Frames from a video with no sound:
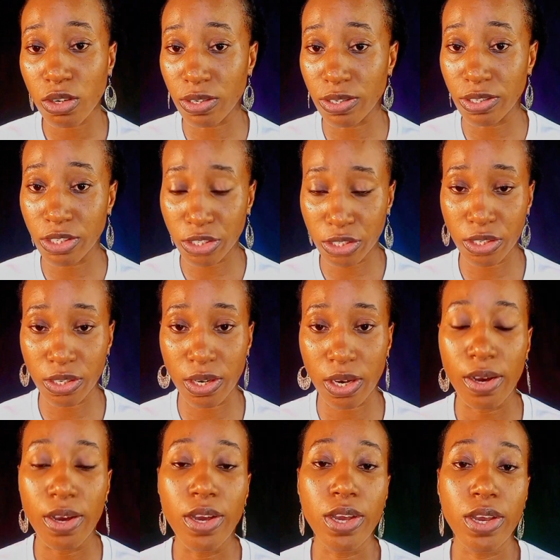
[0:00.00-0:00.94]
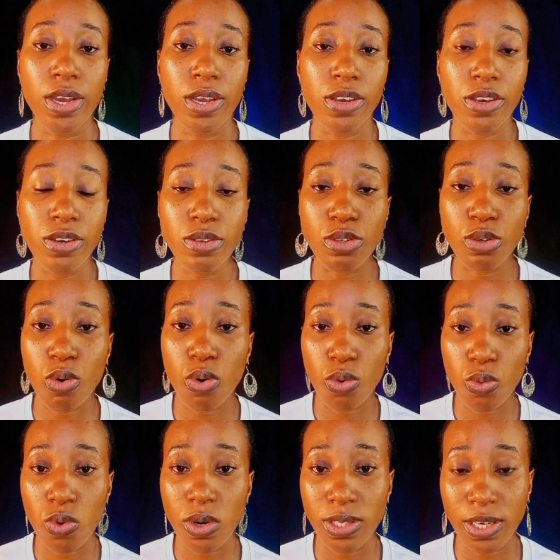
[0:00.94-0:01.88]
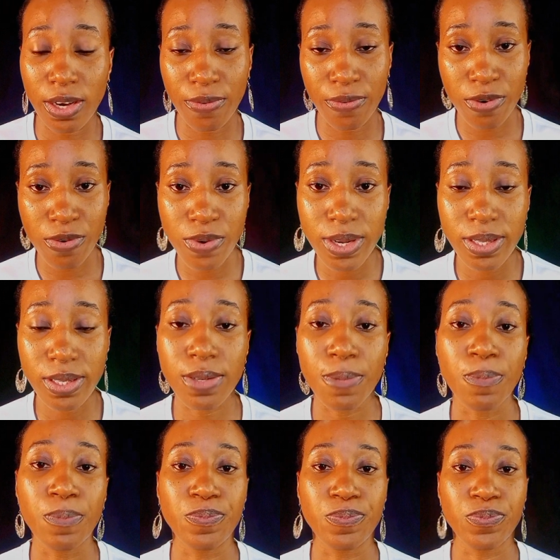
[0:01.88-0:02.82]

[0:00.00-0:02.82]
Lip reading: conditioner. You use cold water for it.